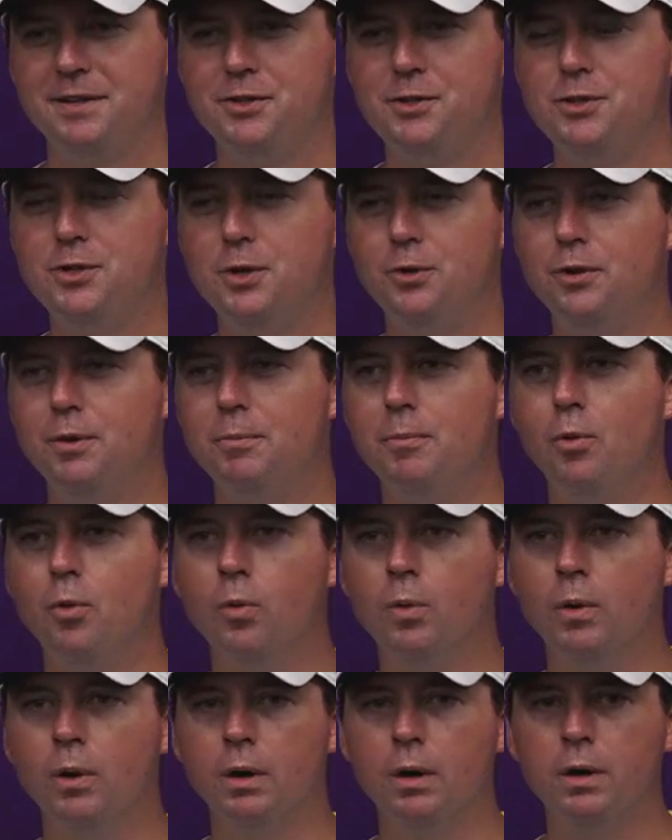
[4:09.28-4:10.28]
You know, the
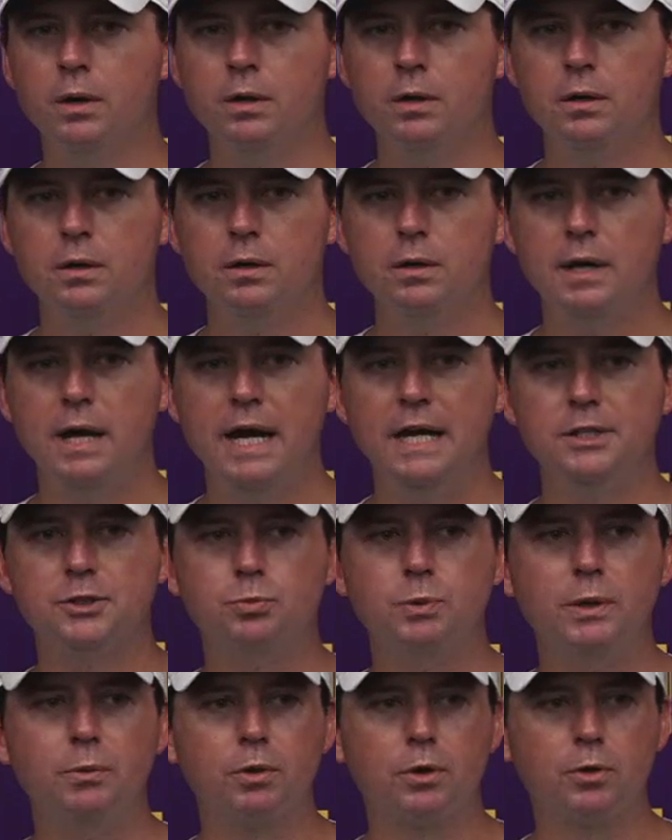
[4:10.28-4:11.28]
more
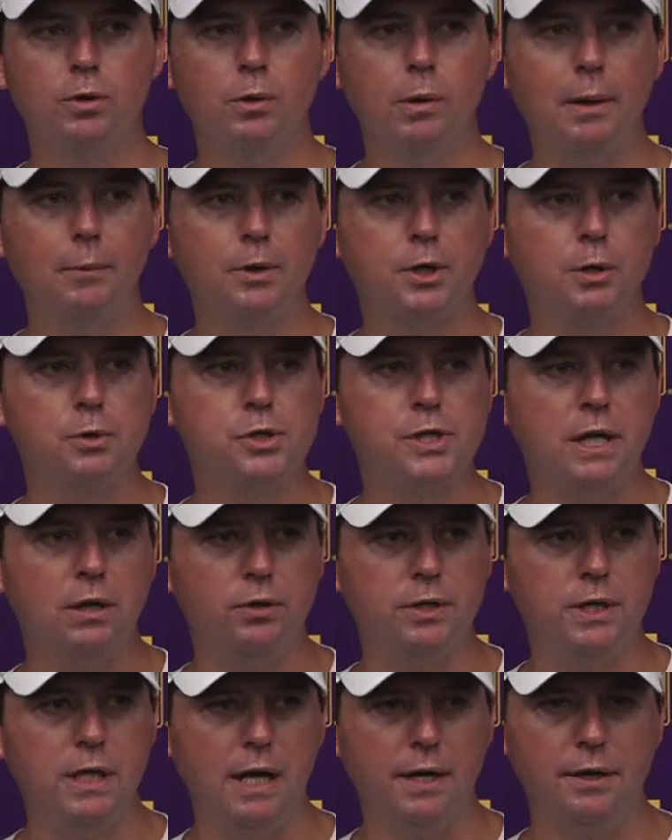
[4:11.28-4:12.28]
as we recruit, right, when Coach
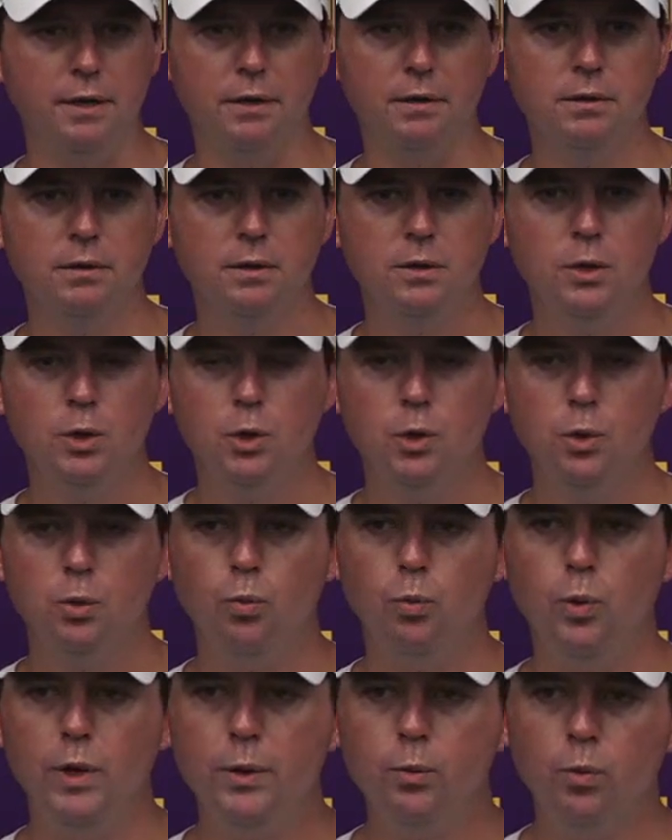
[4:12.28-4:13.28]
Kelly got here,
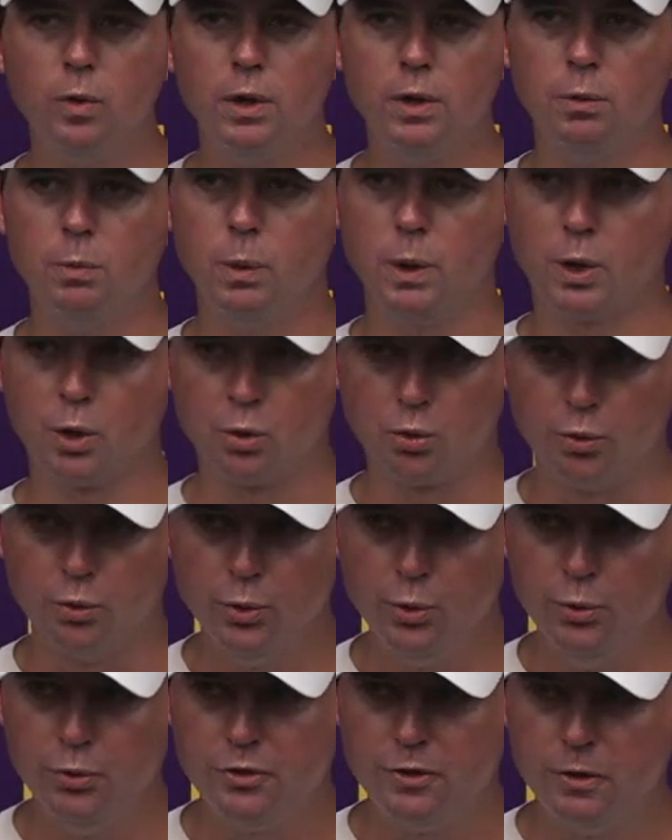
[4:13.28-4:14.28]
we want to
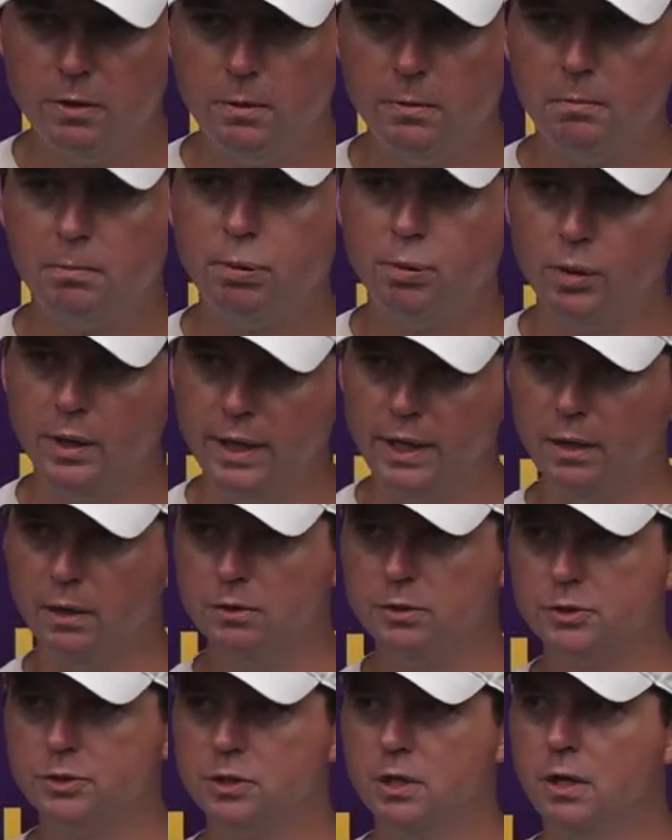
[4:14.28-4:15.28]
recruit
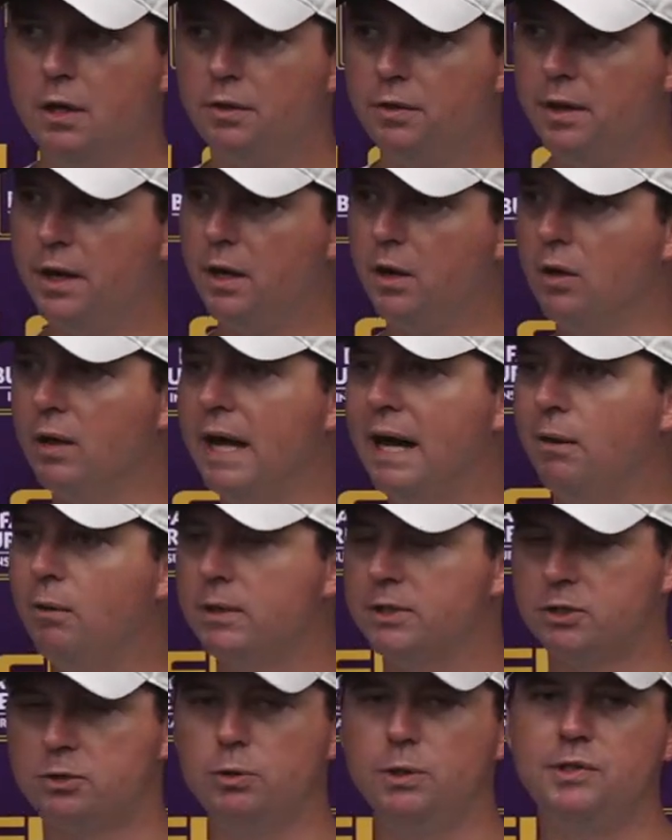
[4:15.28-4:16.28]
players that allow
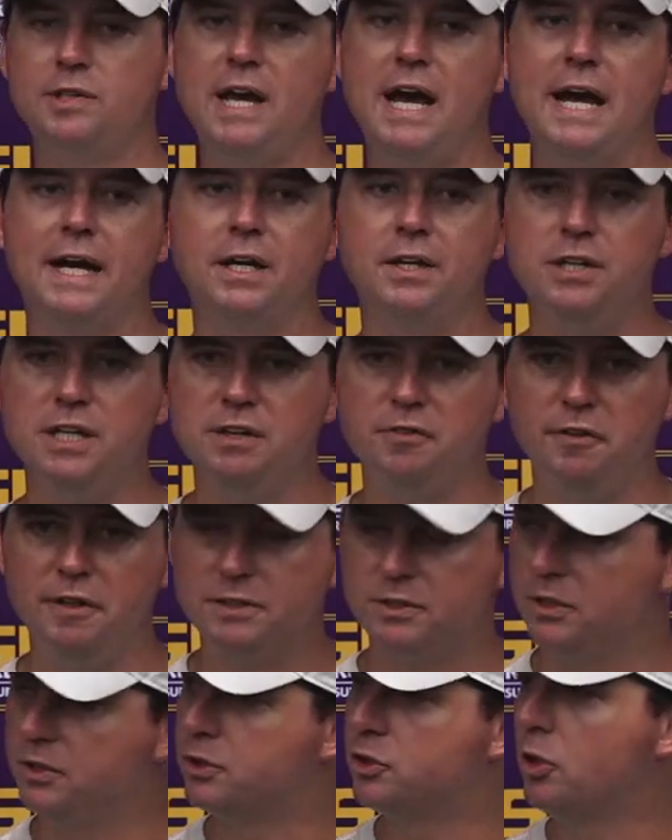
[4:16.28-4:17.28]
us to attack a
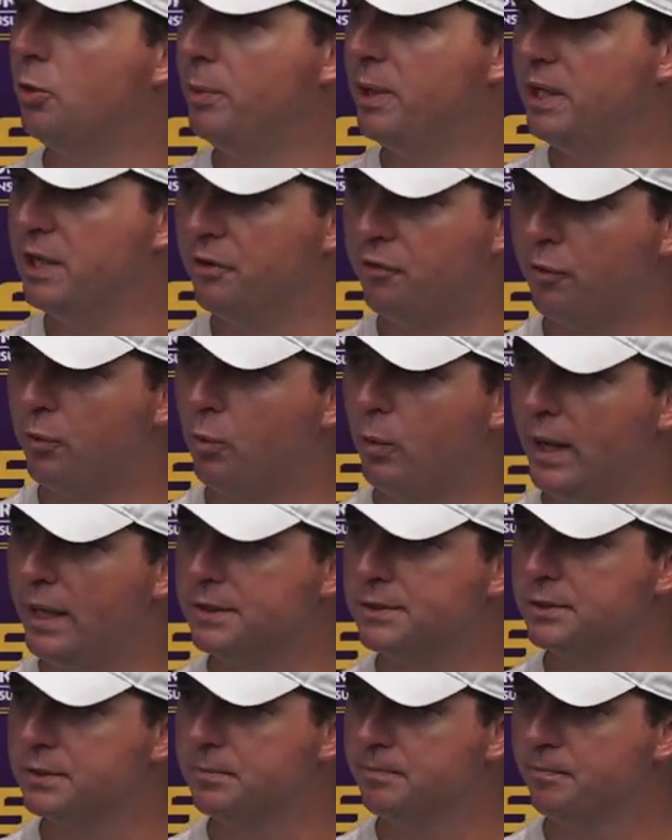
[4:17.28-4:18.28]
defense in so many different
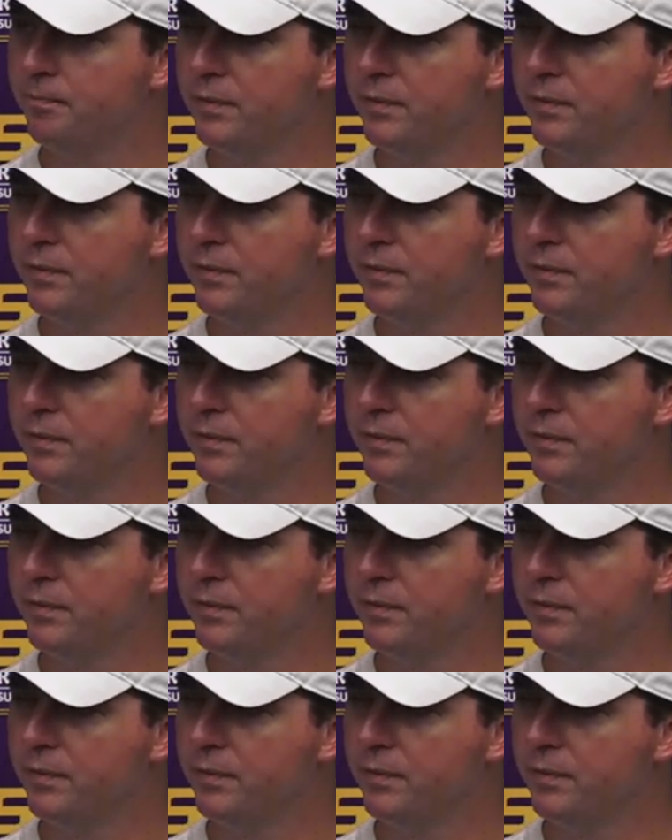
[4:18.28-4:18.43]
ways.